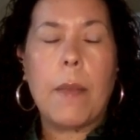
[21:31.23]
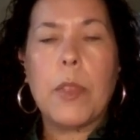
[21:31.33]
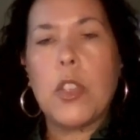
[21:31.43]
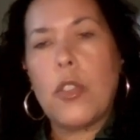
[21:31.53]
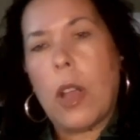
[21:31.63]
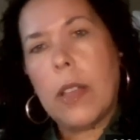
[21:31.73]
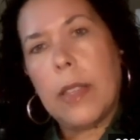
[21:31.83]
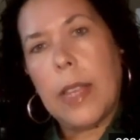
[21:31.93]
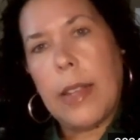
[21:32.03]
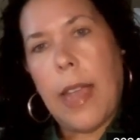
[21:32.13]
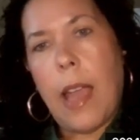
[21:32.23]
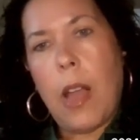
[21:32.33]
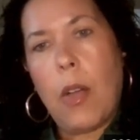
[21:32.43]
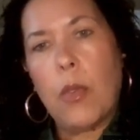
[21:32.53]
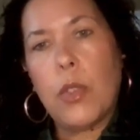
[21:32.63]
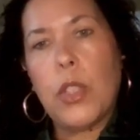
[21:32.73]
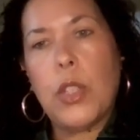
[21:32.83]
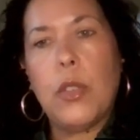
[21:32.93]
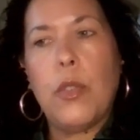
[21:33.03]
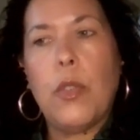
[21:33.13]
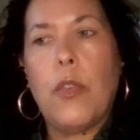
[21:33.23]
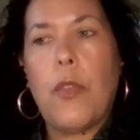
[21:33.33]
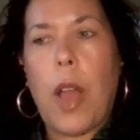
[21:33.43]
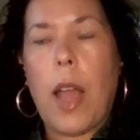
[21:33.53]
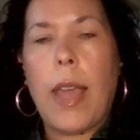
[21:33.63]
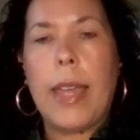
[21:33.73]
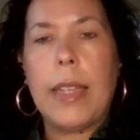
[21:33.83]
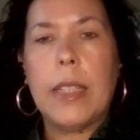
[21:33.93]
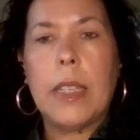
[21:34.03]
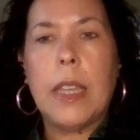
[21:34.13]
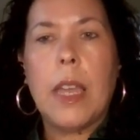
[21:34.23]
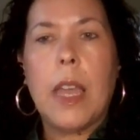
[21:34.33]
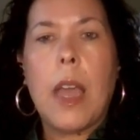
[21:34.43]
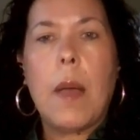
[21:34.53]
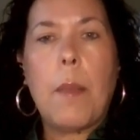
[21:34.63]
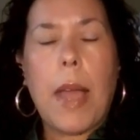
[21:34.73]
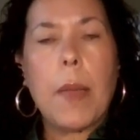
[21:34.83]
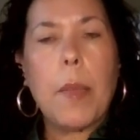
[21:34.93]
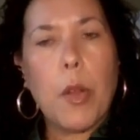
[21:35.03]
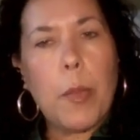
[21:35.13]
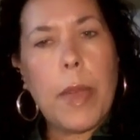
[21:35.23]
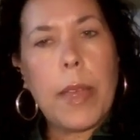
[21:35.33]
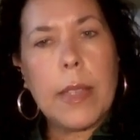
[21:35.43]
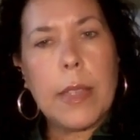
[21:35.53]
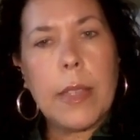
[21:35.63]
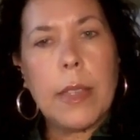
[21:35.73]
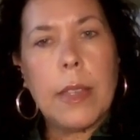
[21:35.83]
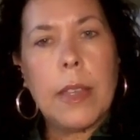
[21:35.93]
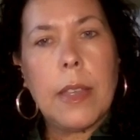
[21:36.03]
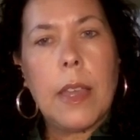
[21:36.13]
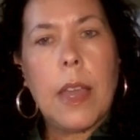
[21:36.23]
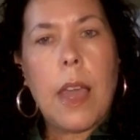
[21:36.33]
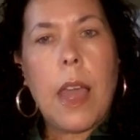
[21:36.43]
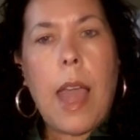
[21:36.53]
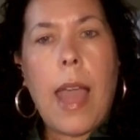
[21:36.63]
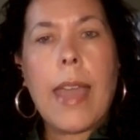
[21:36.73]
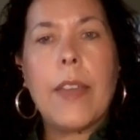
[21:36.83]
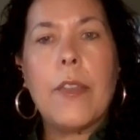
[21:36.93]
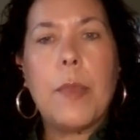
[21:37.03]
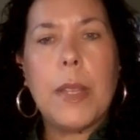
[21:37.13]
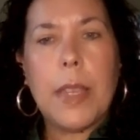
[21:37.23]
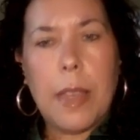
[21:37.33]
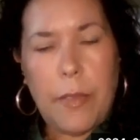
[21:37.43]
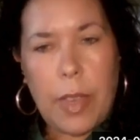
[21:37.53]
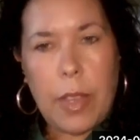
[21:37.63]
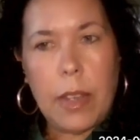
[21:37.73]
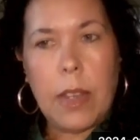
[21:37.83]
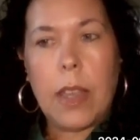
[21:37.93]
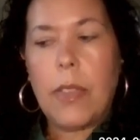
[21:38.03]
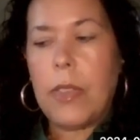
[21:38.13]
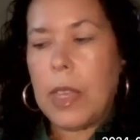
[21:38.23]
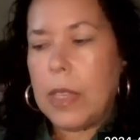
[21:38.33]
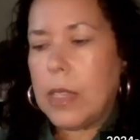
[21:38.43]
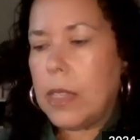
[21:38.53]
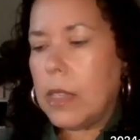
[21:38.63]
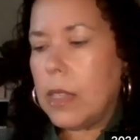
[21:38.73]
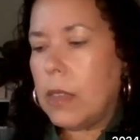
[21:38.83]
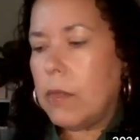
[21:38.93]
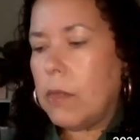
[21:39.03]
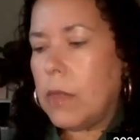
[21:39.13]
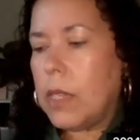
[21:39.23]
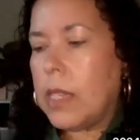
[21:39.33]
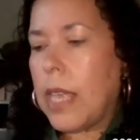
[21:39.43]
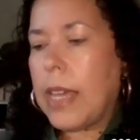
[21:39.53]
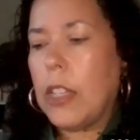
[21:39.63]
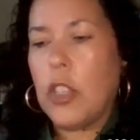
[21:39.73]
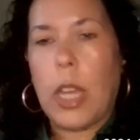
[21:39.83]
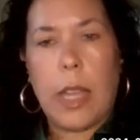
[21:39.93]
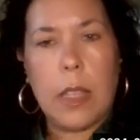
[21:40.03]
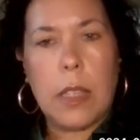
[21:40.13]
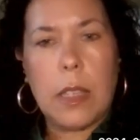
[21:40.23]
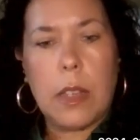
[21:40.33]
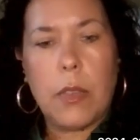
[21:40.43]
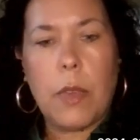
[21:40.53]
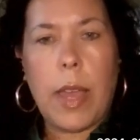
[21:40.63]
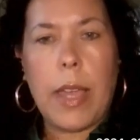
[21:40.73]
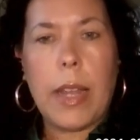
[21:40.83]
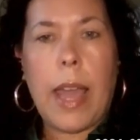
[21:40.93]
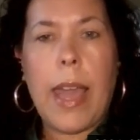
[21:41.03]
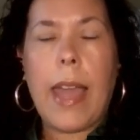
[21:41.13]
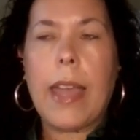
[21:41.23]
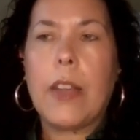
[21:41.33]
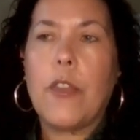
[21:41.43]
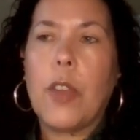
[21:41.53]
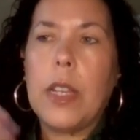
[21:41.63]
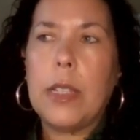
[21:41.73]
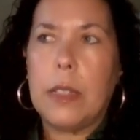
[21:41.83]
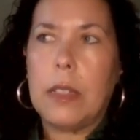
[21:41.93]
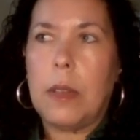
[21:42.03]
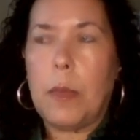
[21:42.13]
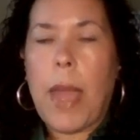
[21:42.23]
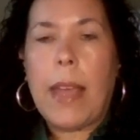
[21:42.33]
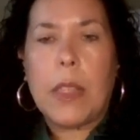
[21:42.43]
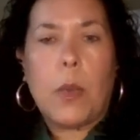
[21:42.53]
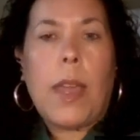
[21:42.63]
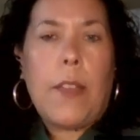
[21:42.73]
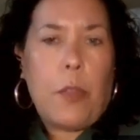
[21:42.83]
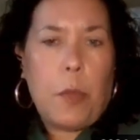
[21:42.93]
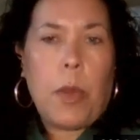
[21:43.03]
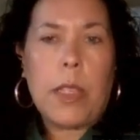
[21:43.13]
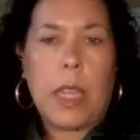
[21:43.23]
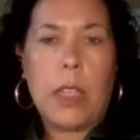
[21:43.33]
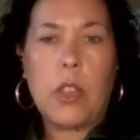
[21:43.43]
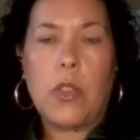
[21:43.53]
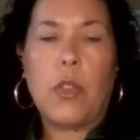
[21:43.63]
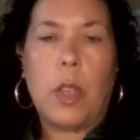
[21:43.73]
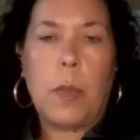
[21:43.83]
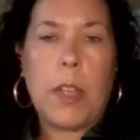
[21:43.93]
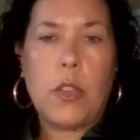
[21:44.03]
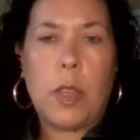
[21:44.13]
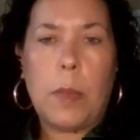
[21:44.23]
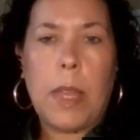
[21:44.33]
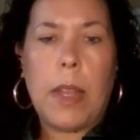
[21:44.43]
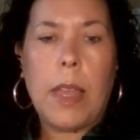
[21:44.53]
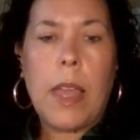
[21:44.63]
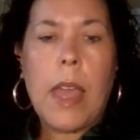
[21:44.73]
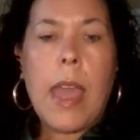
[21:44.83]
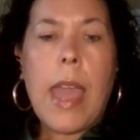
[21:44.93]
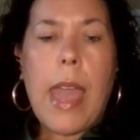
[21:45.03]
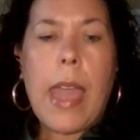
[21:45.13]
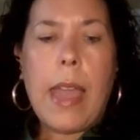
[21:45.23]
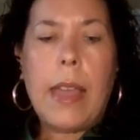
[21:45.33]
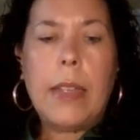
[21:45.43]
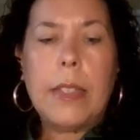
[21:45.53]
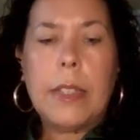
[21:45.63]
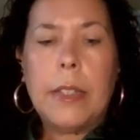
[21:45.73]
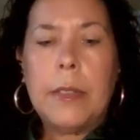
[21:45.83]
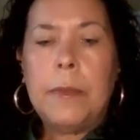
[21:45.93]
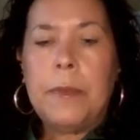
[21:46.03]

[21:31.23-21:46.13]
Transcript: I'm struggling now to find my purpose. I have been given this second chance, right? I had a friend pass away from breast cancer during my treatment, and